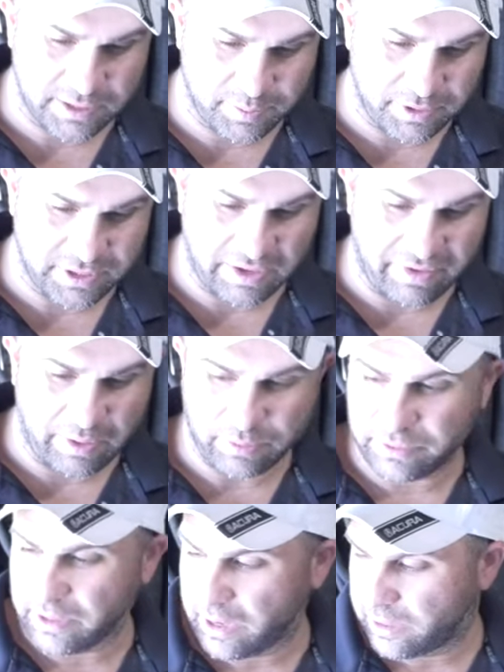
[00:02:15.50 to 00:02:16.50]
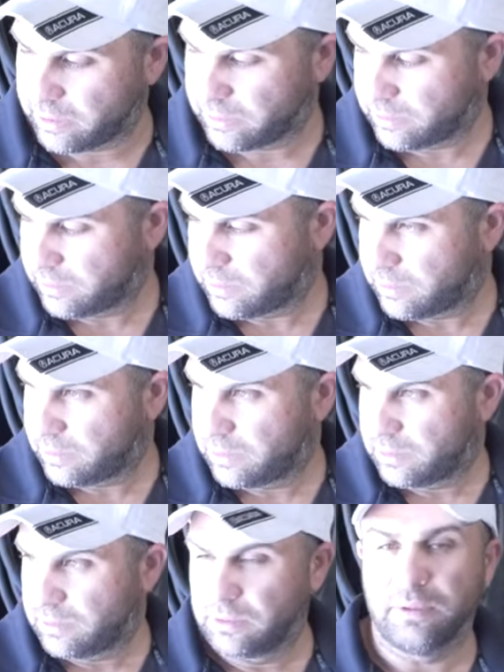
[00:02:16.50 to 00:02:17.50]
the experience I've had with that
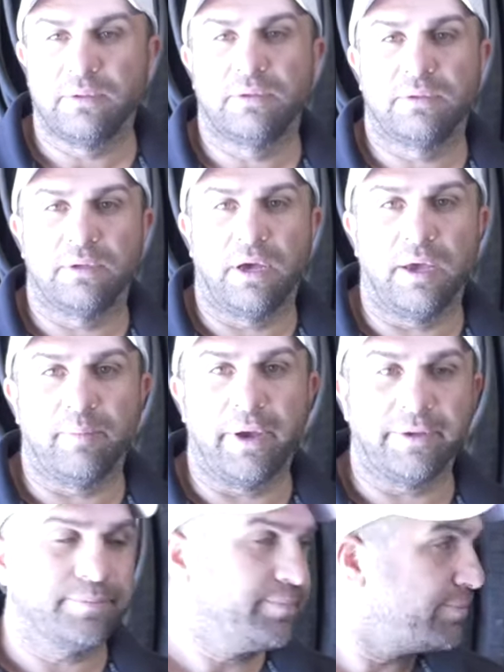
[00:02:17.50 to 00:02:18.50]
all right bye